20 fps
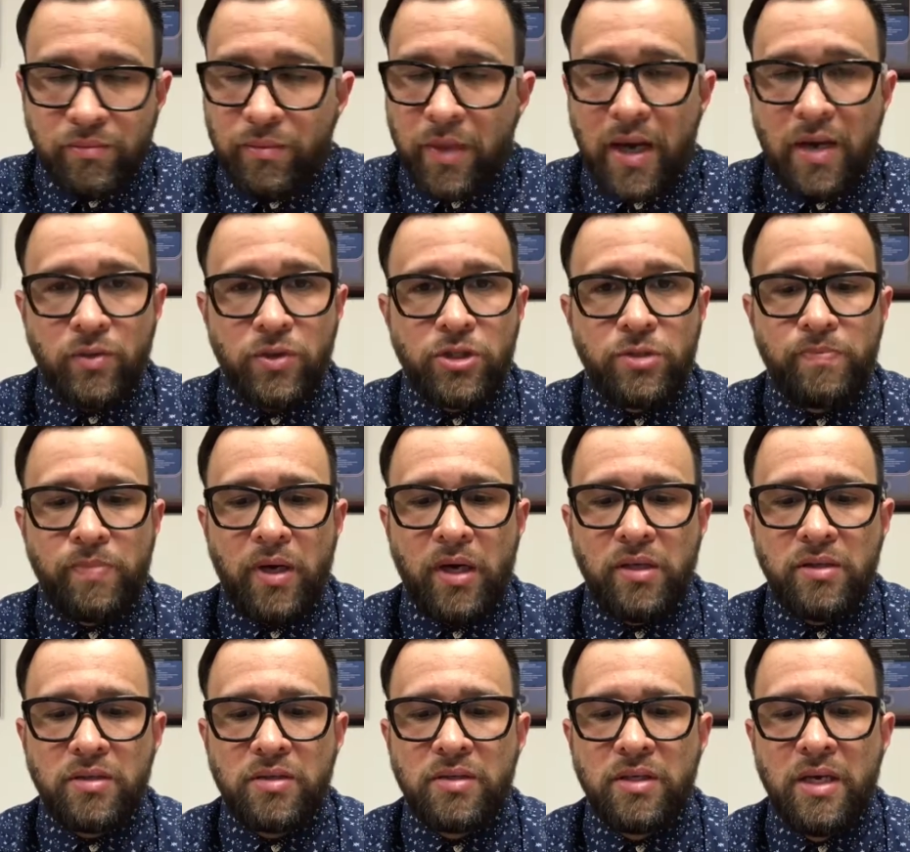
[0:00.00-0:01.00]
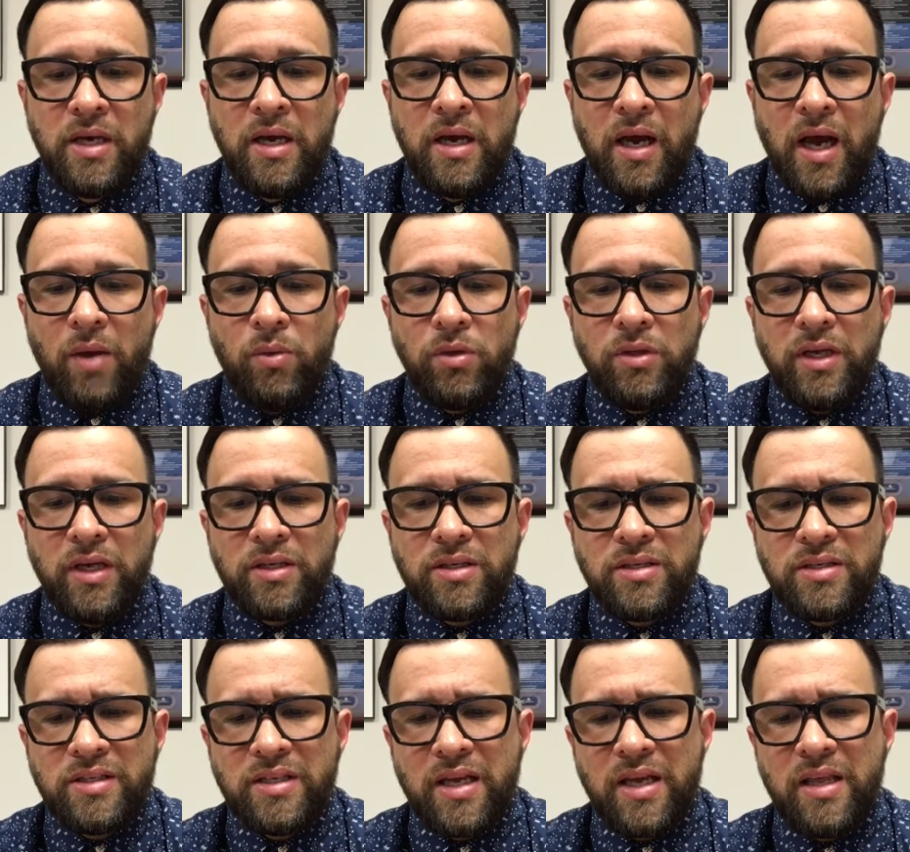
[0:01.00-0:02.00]
my response, I would like
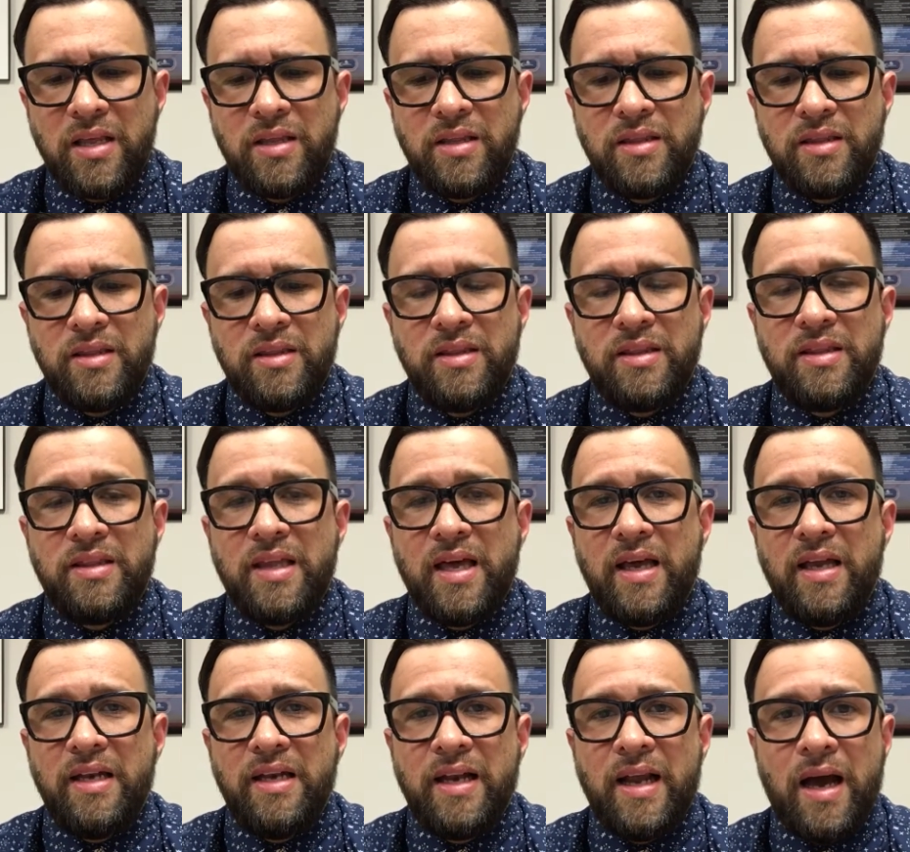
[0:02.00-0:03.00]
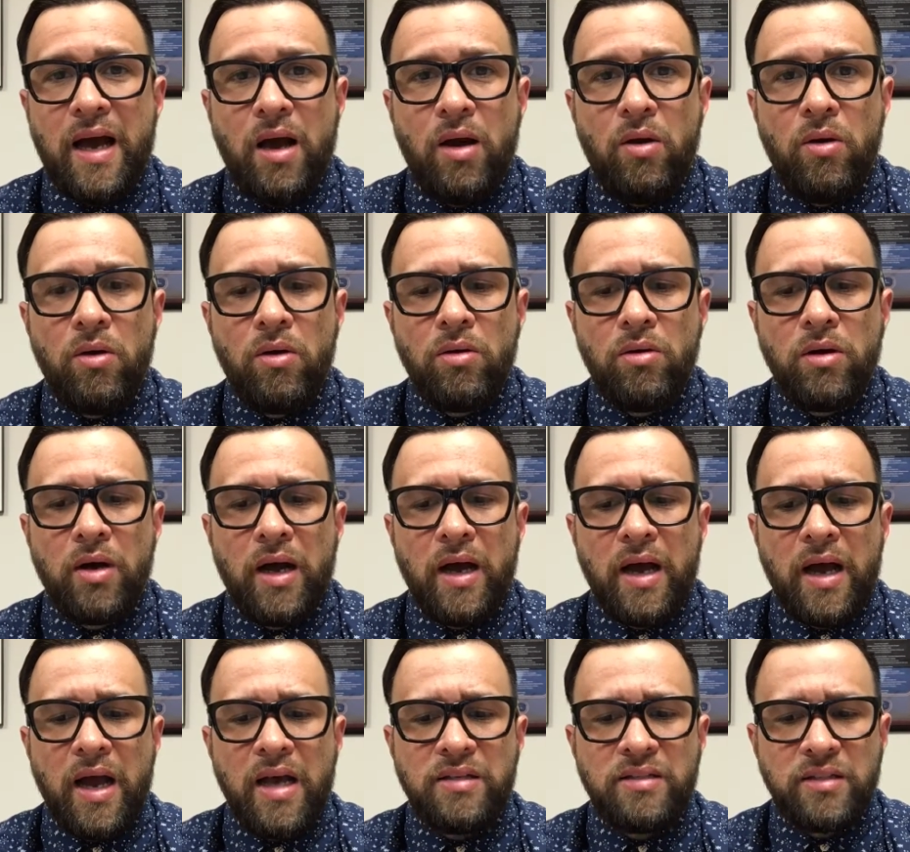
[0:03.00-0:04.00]
to say that now
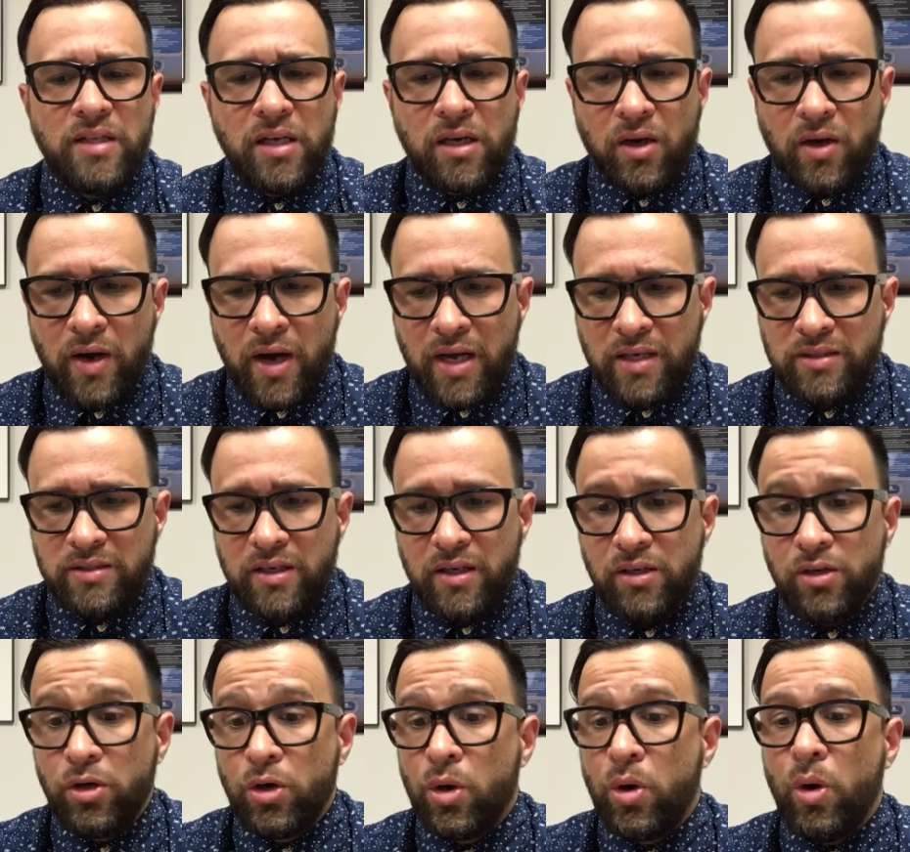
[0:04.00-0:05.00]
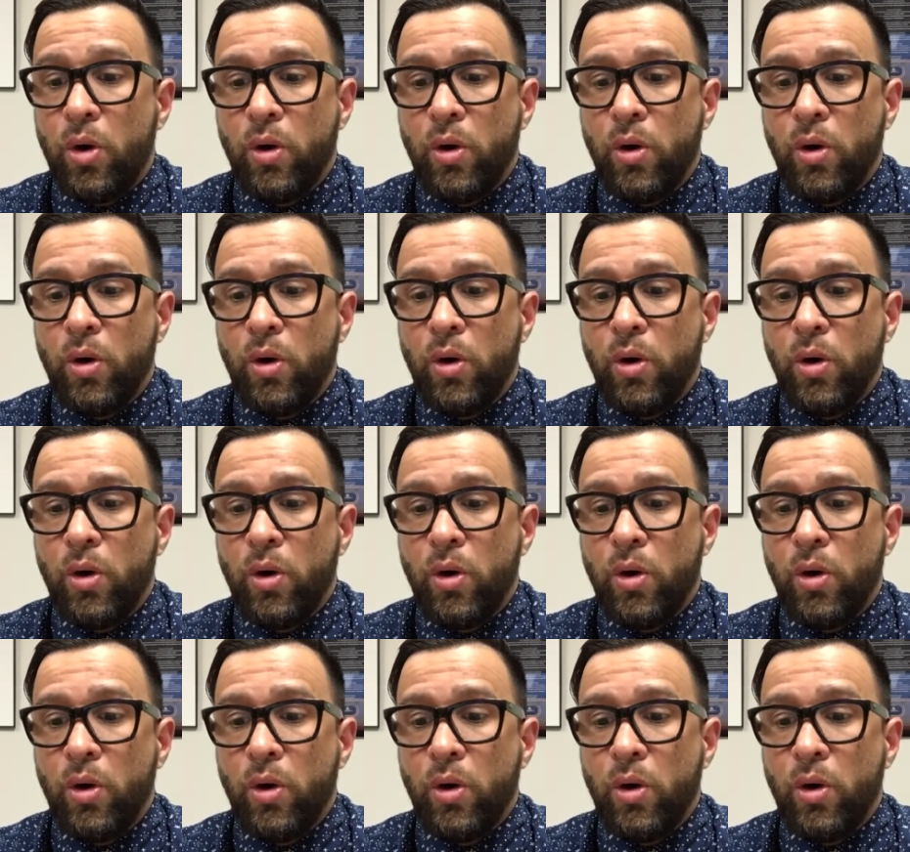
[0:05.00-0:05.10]
I see cracks are not